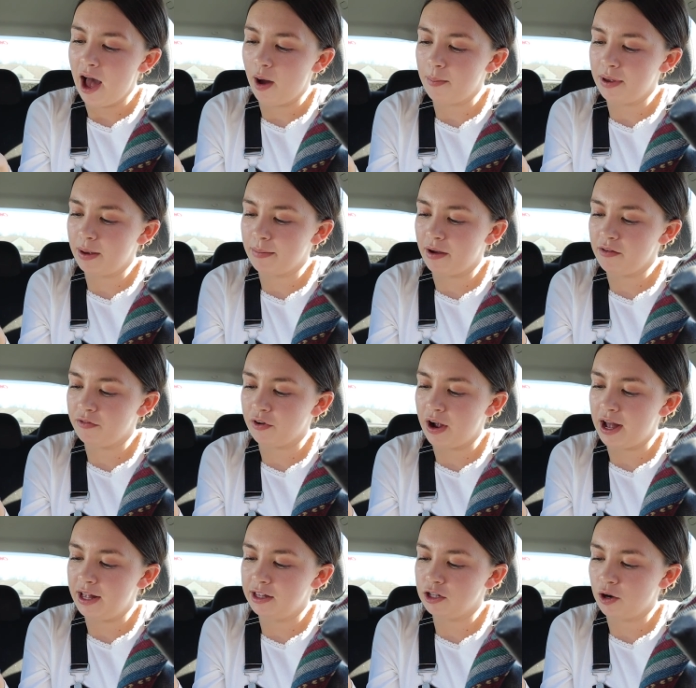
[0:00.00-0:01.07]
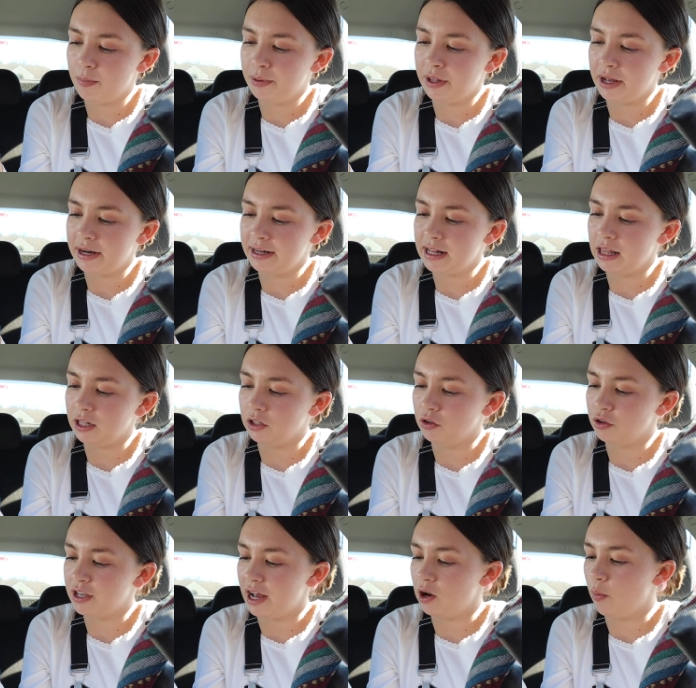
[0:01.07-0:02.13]
how me and my friends are planning a
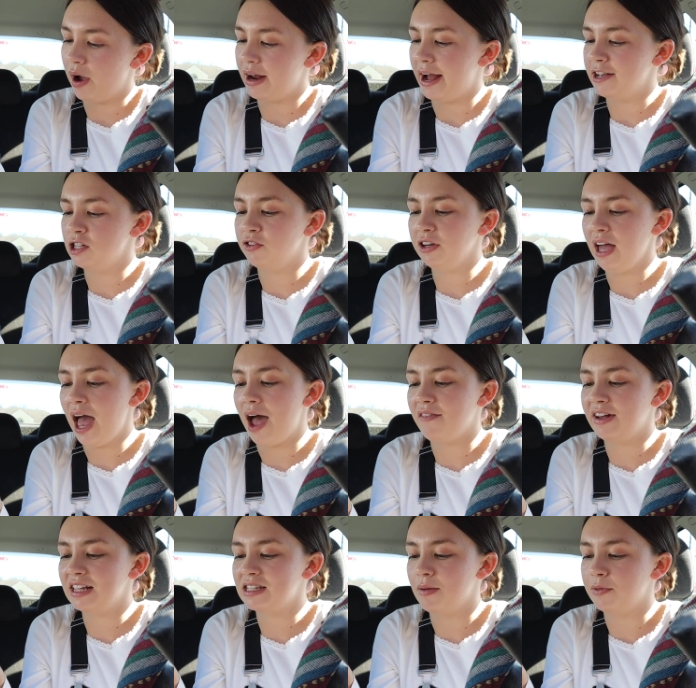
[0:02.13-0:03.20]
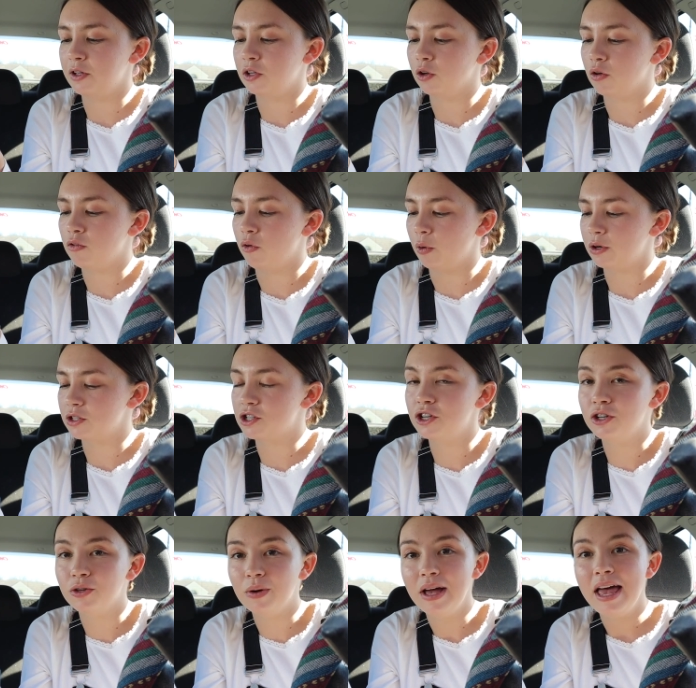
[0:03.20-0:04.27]
little getaway. And I just feel like I haven't had something to look forward
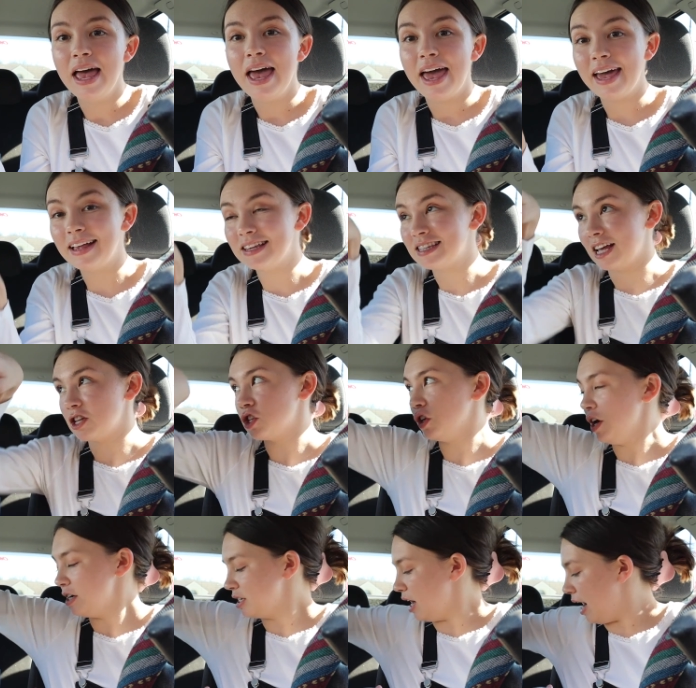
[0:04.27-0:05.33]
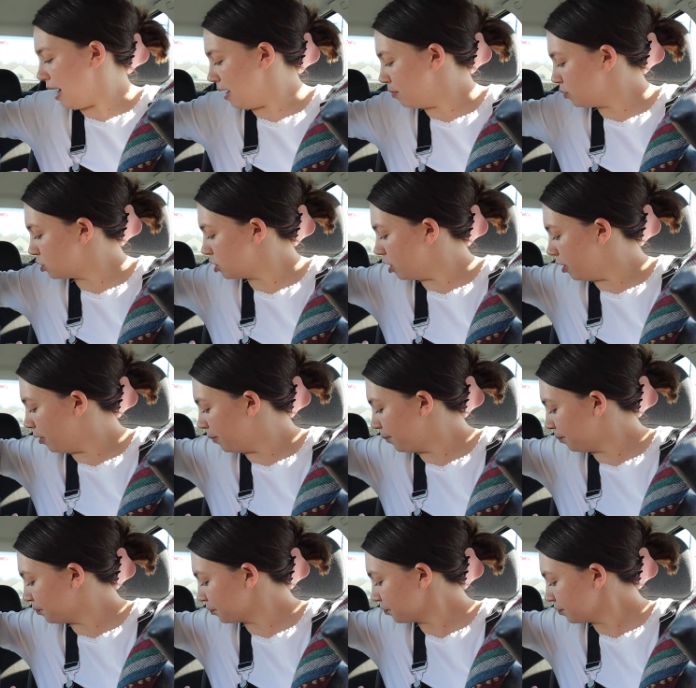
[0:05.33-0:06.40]
to in such a long time. So,
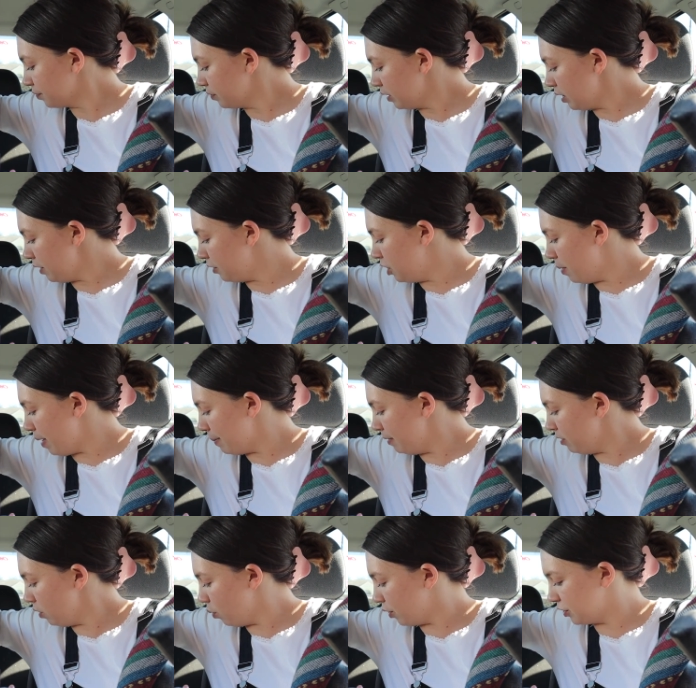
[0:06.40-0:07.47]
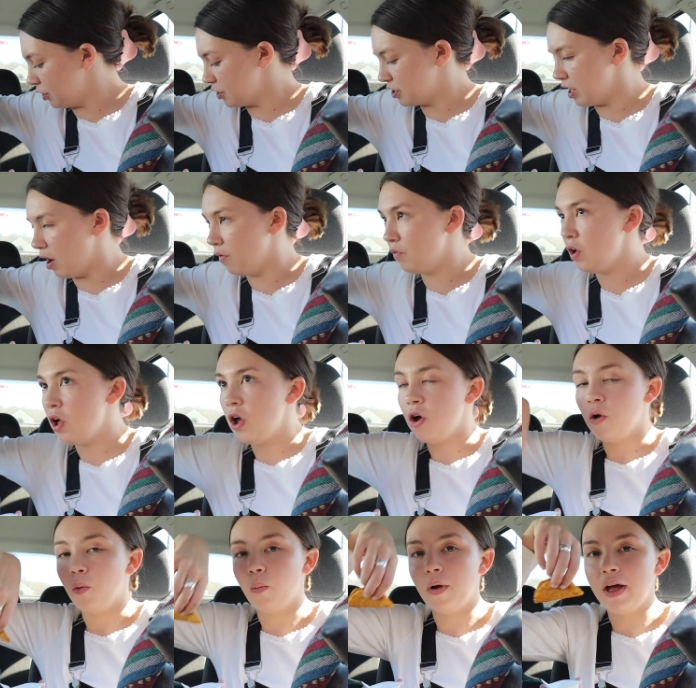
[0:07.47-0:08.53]
you know, maybe reward yourself
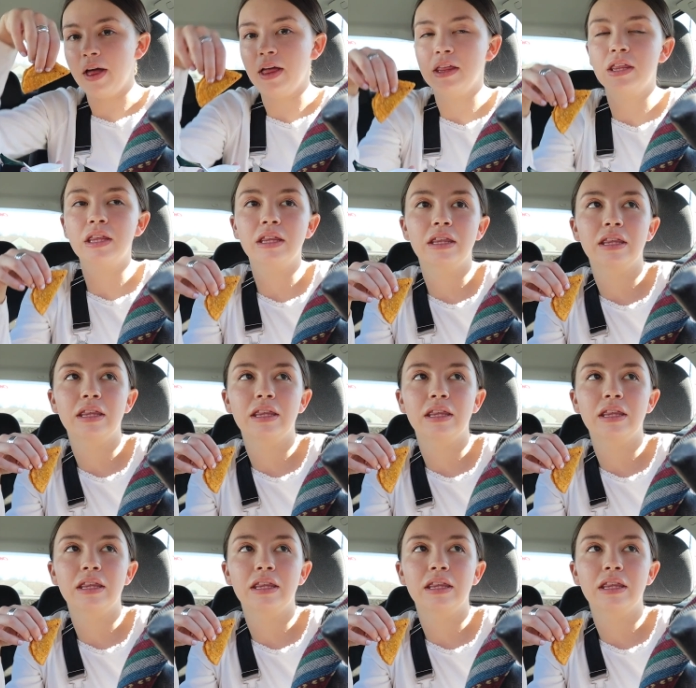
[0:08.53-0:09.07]
with